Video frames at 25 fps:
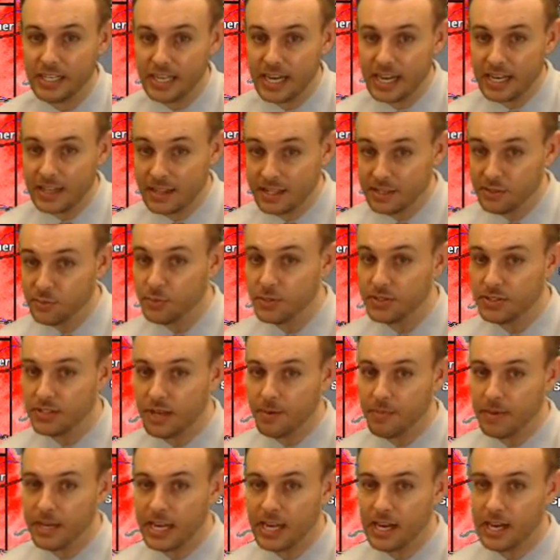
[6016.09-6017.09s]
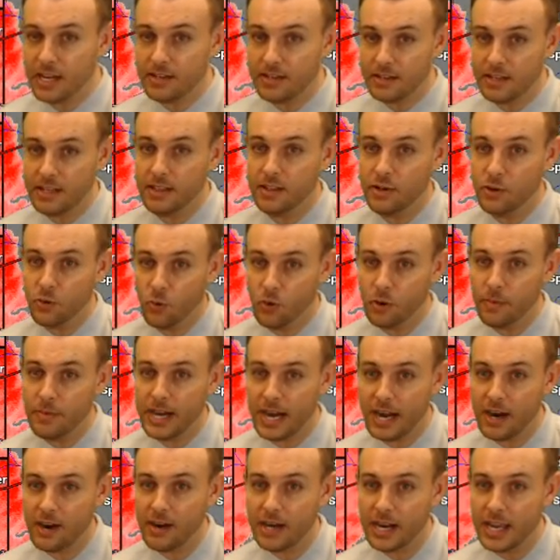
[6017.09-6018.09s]
And again, this is what's coming in the
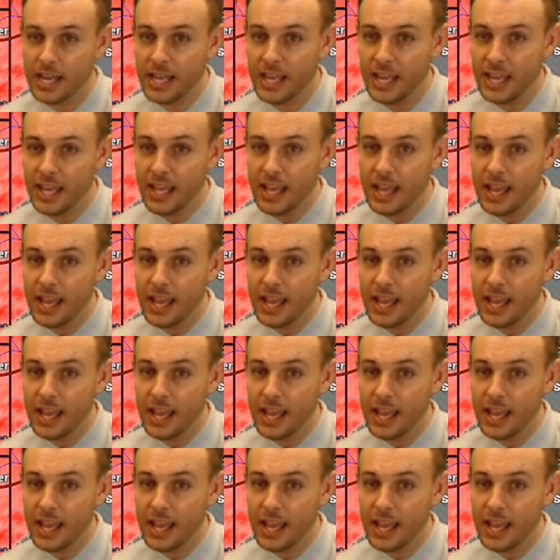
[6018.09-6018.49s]
Norman area.